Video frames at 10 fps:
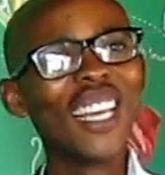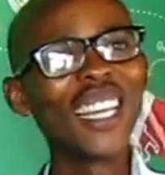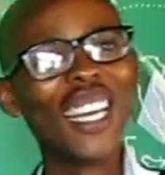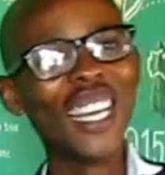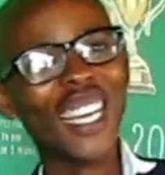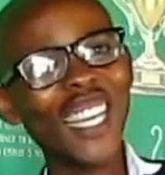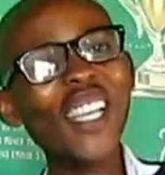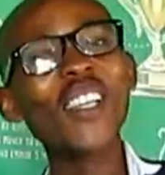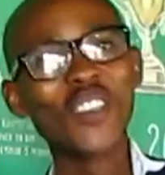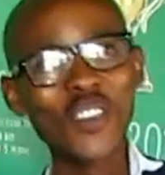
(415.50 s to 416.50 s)

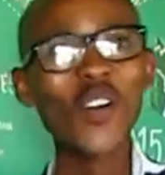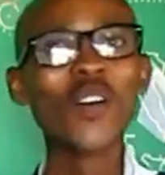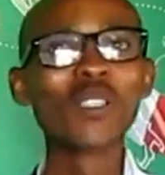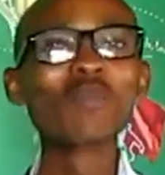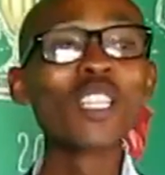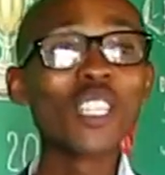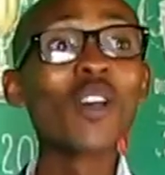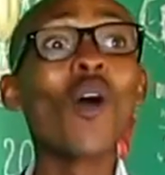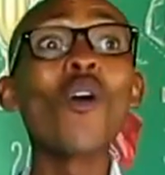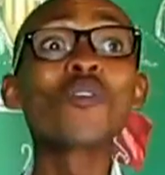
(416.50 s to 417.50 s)
Sure, Spinach
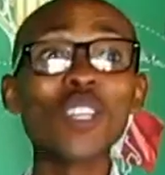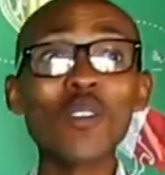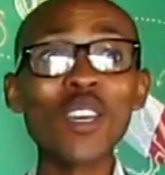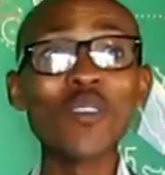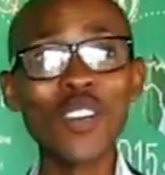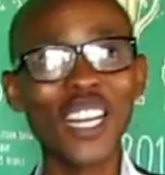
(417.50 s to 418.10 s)
King of South Africa.